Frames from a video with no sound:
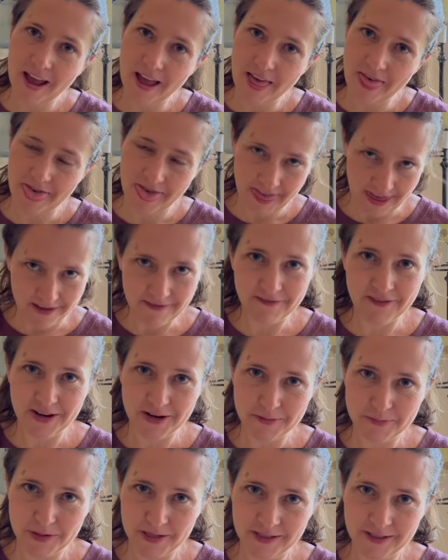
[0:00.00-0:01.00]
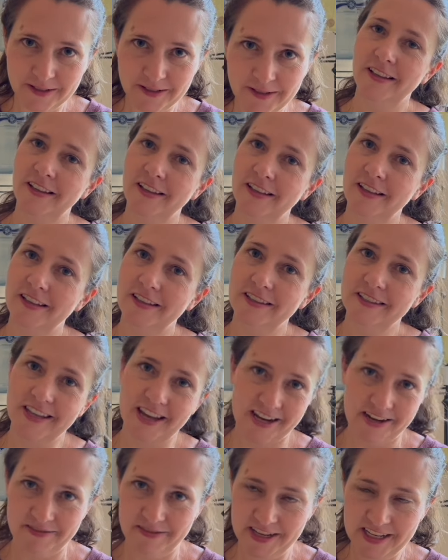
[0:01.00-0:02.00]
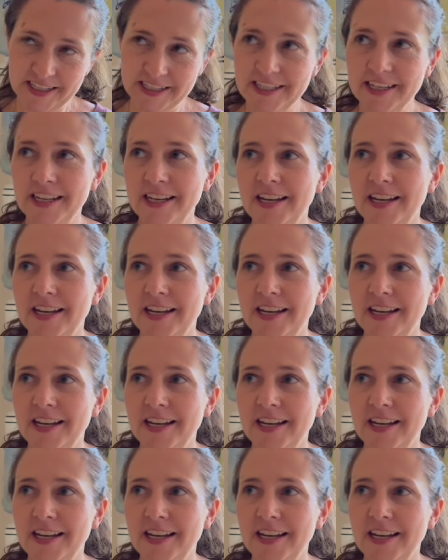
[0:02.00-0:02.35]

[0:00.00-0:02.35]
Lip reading: the environmental side of it,